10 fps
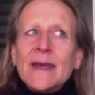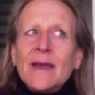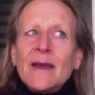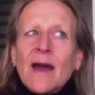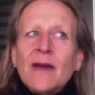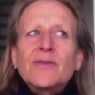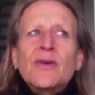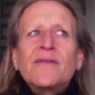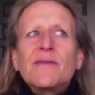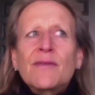I don't know if
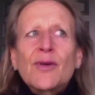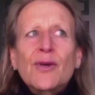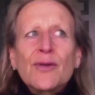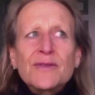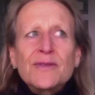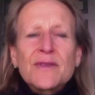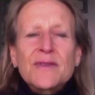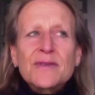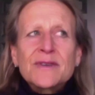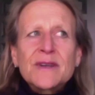you've ever heard,
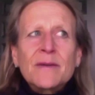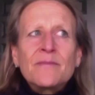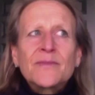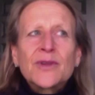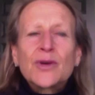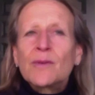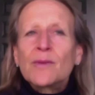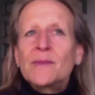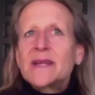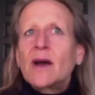there's a term in
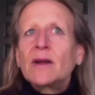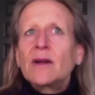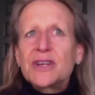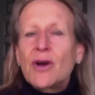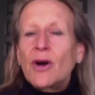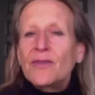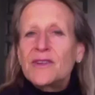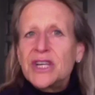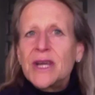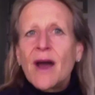psychology called the
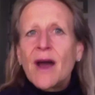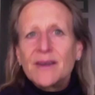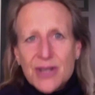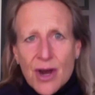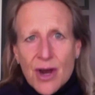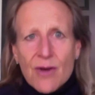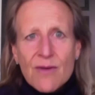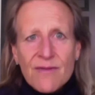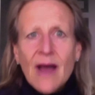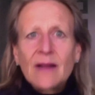G.I. Joe
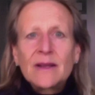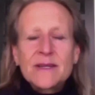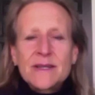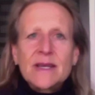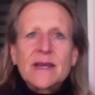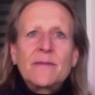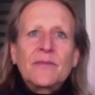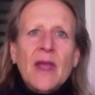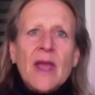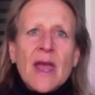fallacy.
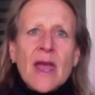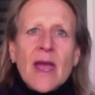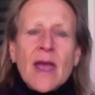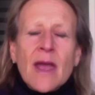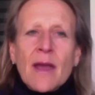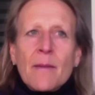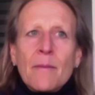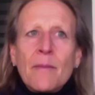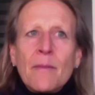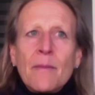
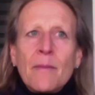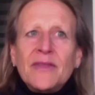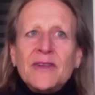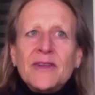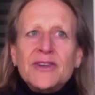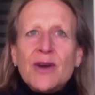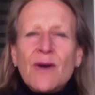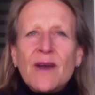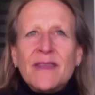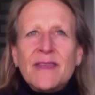But the G.I.
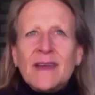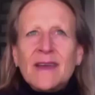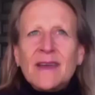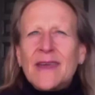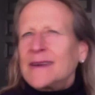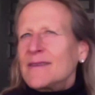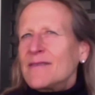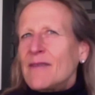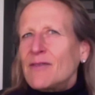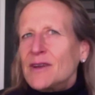Joe, I think at the
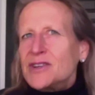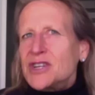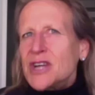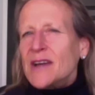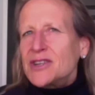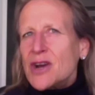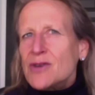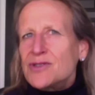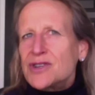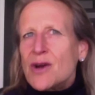end of every
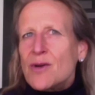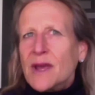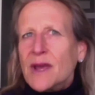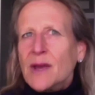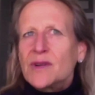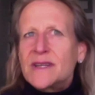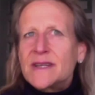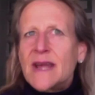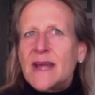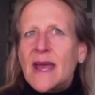G.I. Joe show, he
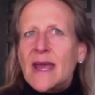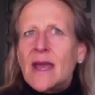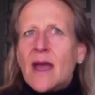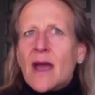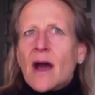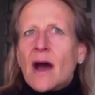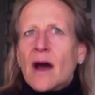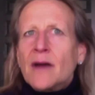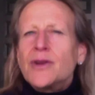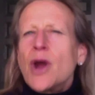would say,
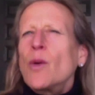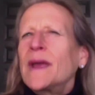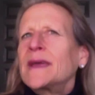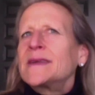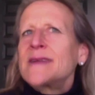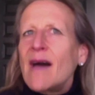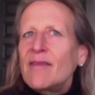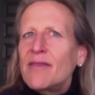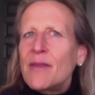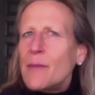knowing is
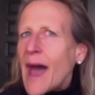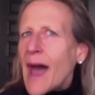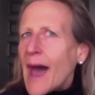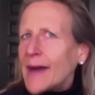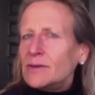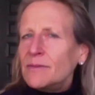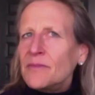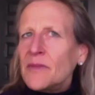half the battle.